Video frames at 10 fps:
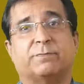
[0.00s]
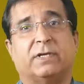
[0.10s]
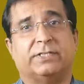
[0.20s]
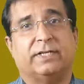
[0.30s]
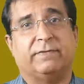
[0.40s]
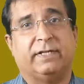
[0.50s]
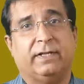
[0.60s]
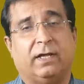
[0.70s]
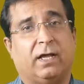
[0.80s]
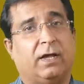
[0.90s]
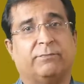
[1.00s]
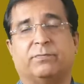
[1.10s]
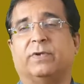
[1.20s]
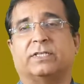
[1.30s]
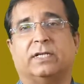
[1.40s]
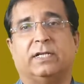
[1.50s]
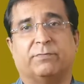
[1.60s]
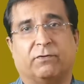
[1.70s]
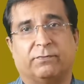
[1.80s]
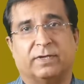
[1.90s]
as per GFD uh,
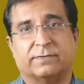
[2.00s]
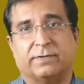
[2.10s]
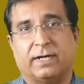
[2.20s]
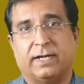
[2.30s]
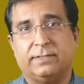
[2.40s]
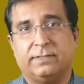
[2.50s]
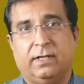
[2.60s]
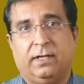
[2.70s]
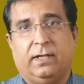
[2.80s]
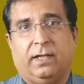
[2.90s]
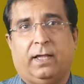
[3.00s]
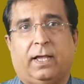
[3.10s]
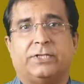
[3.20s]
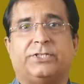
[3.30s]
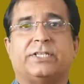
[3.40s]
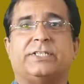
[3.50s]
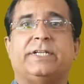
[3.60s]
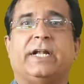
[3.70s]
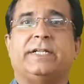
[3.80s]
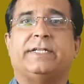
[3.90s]
basically Profibus guidelines. A
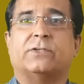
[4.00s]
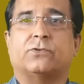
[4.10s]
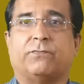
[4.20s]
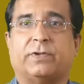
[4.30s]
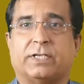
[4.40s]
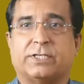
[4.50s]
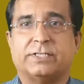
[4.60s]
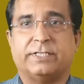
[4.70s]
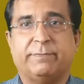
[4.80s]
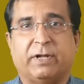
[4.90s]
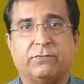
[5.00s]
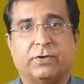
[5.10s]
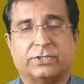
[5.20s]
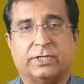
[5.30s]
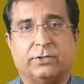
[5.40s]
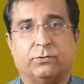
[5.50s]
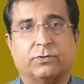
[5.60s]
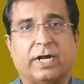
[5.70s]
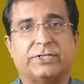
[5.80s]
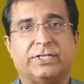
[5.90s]
GSD editor software assists the manufacturer
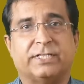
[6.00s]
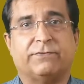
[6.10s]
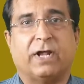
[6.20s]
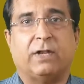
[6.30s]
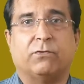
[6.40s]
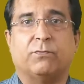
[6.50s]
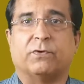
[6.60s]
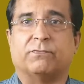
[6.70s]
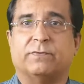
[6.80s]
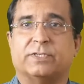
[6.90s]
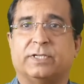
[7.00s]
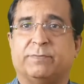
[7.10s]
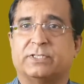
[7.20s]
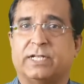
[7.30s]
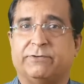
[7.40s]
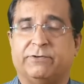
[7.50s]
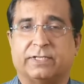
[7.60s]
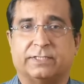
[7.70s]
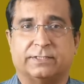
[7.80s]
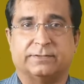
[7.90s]
to write GSD file for Profibus DP slave
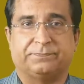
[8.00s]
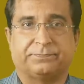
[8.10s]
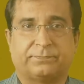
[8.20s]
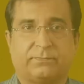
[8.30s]
devices.